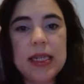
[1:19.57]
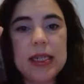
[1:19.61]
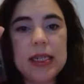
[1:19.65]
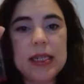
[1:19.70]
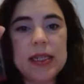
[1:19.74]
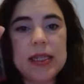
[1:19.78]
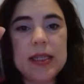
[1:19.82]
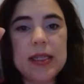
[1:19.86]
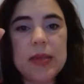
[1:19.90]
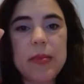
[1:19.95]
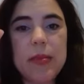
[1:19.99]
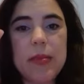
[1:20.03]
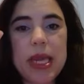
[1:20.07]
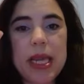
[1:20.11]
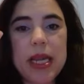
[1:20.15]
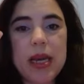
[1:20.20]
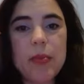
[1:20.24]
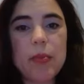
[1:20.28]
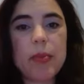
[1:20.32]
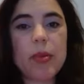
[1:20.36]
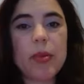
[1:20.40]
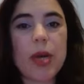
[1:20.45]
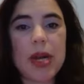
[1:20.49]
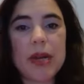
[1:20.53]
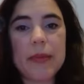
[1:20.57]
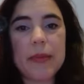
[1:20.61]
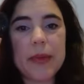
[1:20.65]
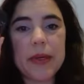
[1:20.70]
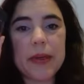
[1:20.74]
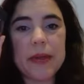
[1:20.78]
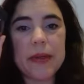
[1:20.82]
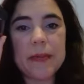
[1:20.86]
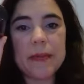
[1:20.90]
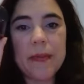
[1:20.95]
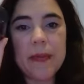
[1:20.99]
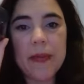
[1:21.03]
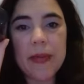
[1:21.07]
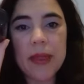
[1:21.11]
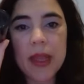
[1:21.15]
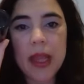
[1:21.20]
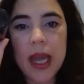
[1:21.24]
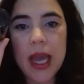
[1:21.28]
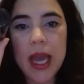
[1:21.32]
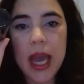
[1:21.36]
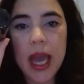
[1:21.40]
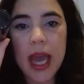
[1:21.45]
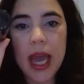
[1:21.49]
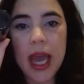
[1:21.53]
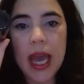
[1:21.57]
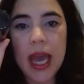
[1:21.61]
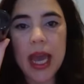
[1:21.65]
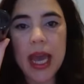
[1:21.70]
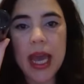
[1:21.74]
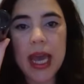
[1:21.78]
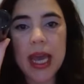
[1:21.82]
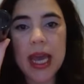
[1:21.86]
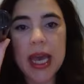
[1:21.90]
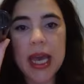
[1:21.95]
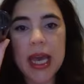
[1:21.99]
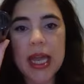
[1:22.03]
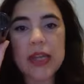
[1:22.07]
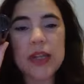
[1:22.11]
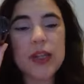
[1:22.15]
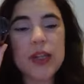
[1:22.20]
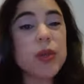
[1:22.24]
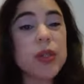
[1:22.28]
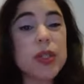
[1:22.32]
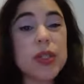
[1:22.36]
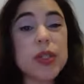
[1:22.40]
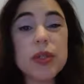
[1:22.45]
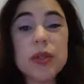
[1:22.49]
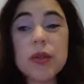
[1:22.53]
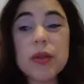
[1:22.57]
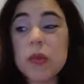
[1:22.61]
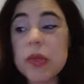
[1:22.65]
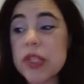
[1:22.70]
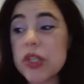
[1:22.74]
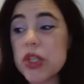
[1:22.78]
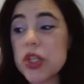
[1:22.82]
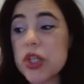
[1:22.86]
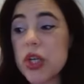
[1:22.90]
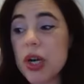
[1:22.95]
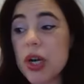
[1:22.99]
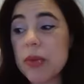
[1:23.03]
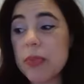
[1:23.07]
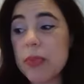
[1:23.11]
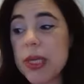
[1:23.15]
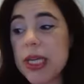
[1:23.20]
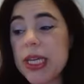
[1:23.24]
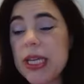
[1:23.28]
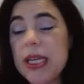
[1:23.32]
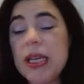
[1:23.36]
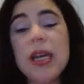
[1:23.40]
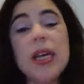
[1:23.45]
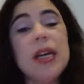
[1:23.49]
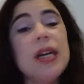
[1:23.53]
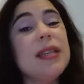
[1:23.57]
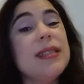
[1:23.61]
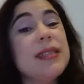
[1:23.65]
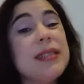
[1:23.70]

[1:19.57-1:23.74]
This is a makeup primer, and you can do it with a Sharpie.